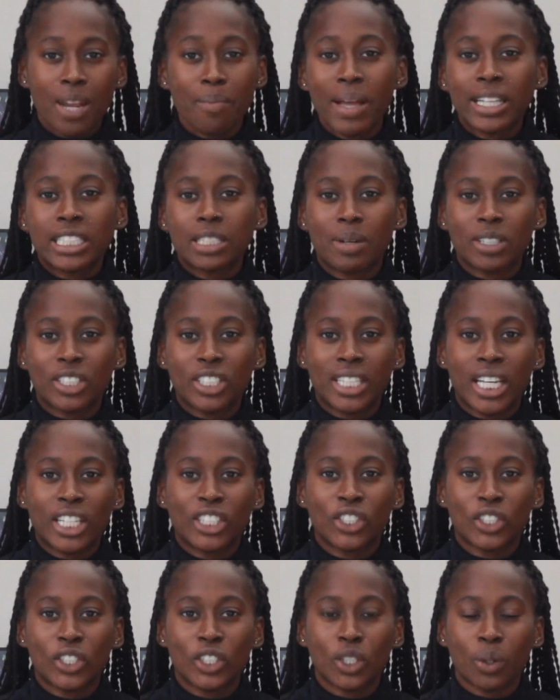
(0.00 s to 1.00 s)
pay too much
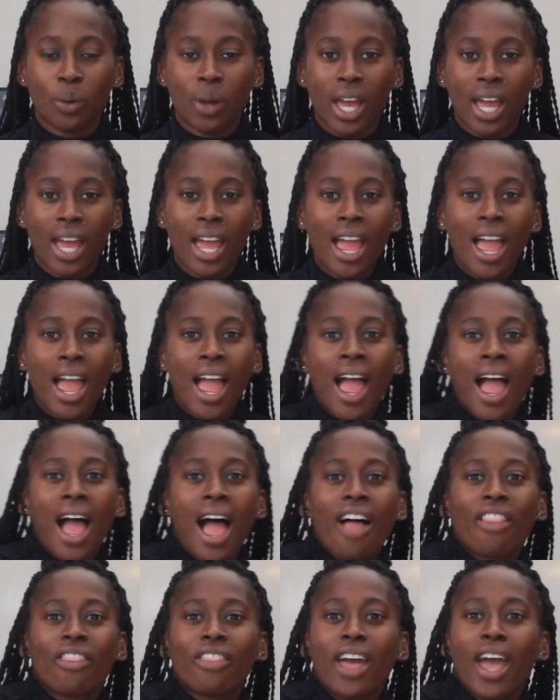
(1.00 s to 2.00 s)
attention to it.
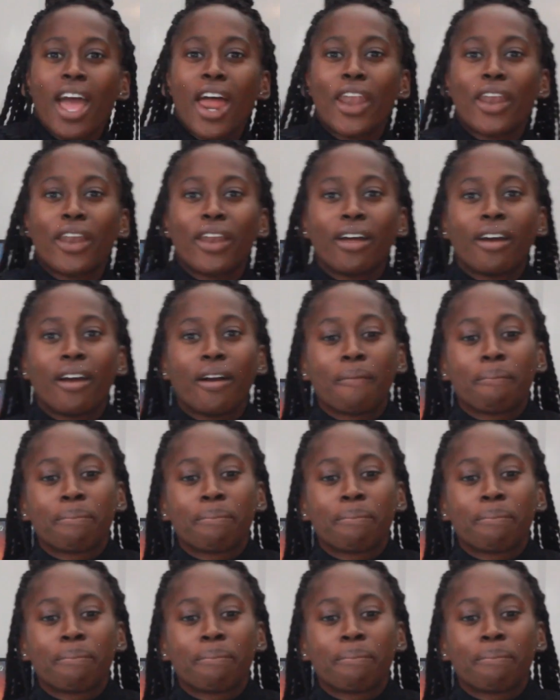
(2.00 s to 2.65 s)
And then